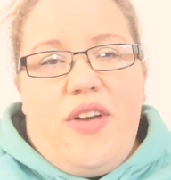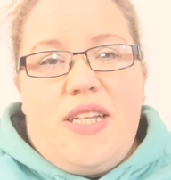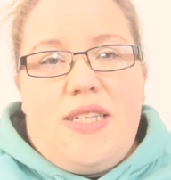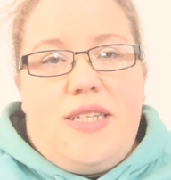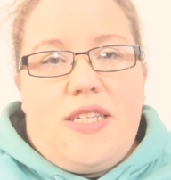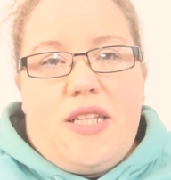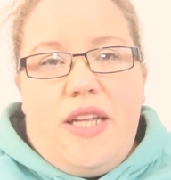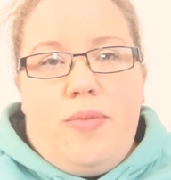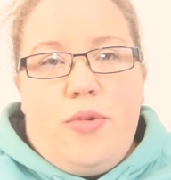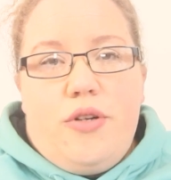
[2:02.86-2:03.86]
as a
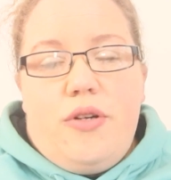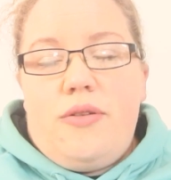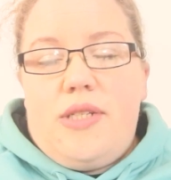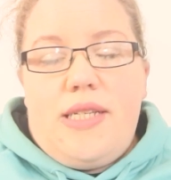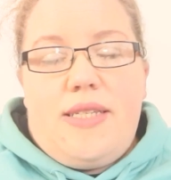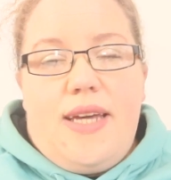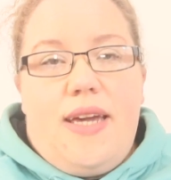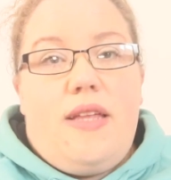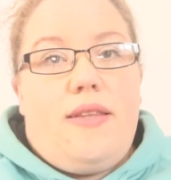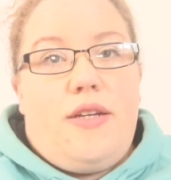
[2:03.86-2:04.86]
disclaimer to
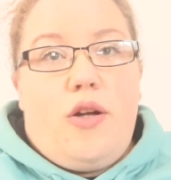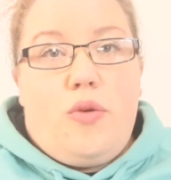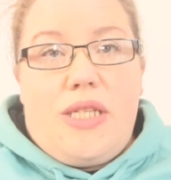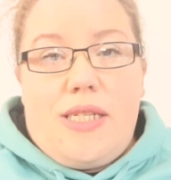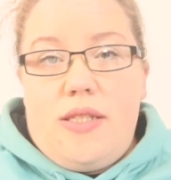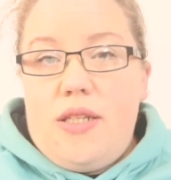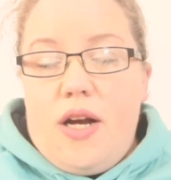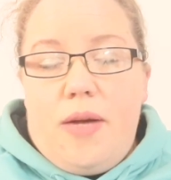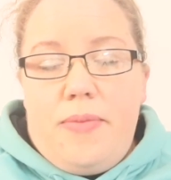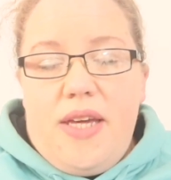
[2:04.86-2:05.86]
say, you know, it's
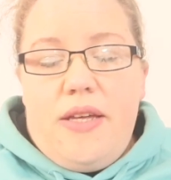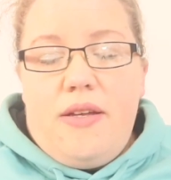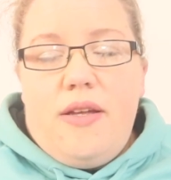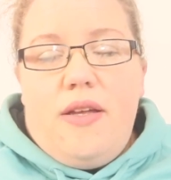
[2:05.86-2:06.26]
not me.